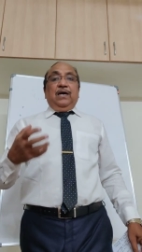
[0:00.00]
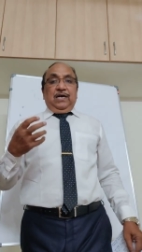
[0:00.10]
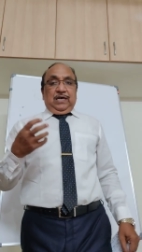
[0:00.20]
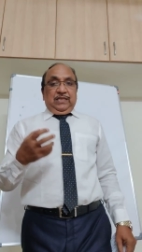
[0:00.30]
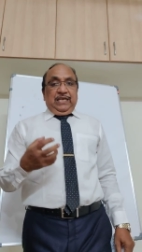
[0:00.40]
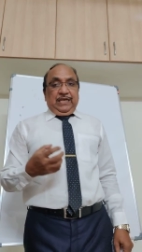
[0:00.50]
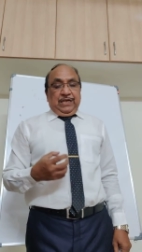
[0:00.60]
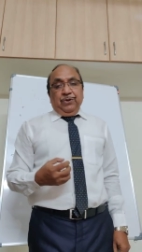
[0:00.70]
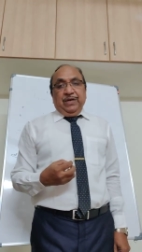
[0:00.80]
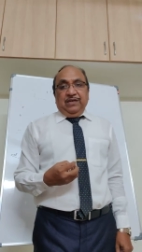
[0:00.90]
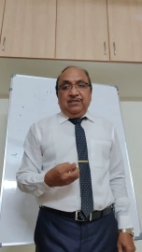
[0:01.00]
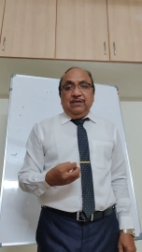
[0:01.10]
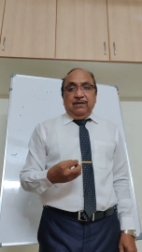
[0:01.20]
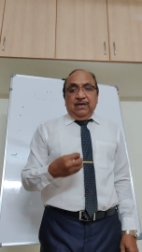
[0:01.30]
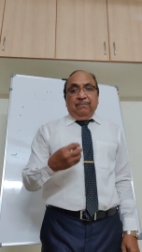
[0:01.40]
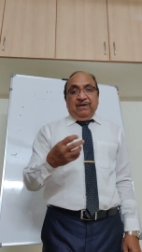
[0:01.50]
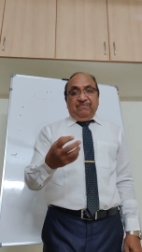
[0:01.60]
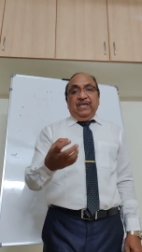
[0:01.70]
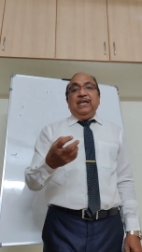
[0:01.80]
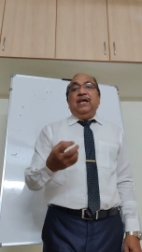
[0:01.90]
of the units, number
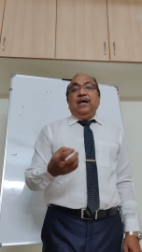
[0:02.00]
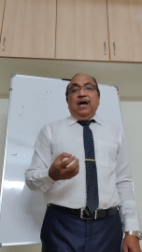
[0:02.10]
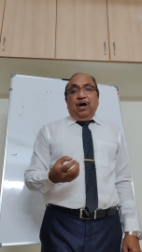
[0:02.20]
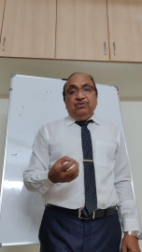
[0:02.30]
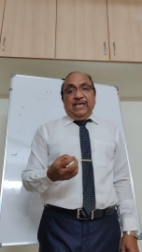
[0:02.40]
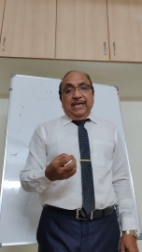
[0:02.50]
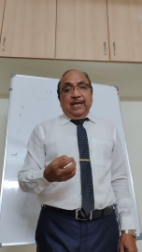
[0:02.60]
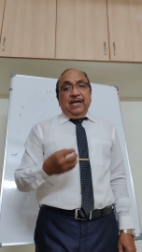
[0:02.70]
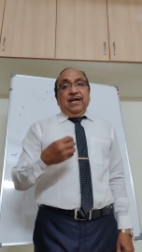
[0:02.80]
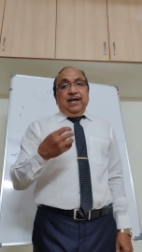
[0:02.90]
of the housing